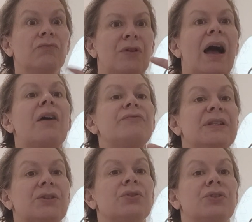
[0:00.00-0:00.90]
have
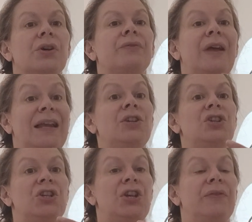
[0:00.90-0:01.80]
results of
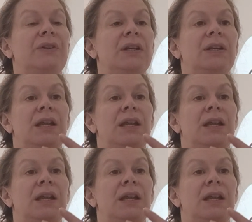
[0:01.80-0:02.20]
energy shifting